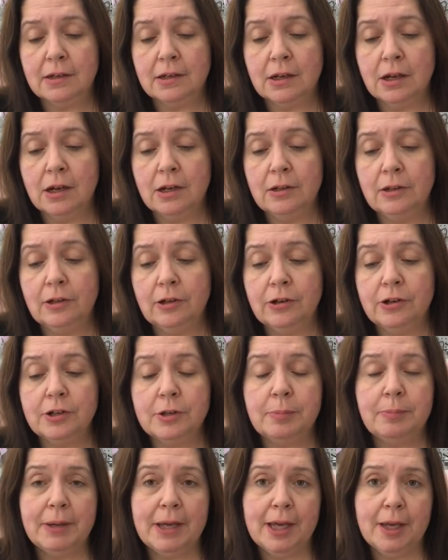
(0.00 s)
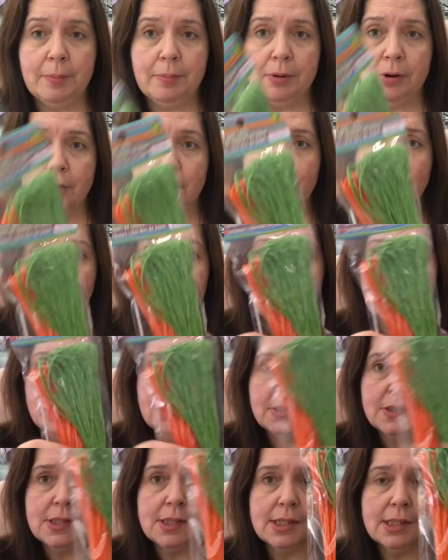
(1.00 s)
colored paper
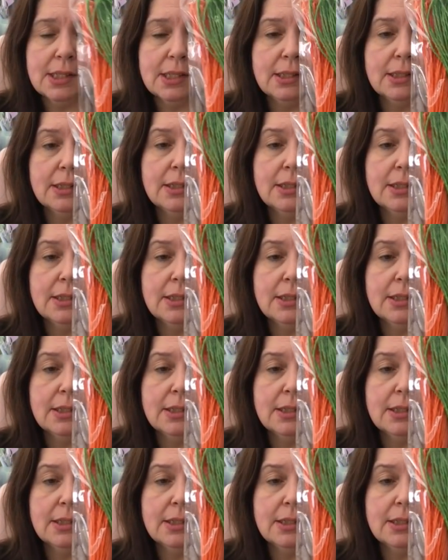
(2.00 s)
cords.